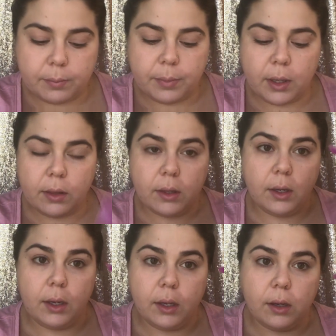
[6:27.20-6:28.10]
But
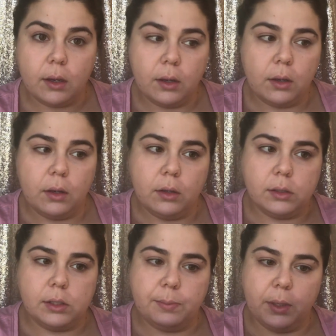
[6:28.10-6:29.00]
the
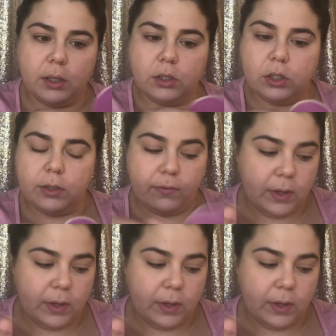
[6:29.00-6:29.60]
sponge to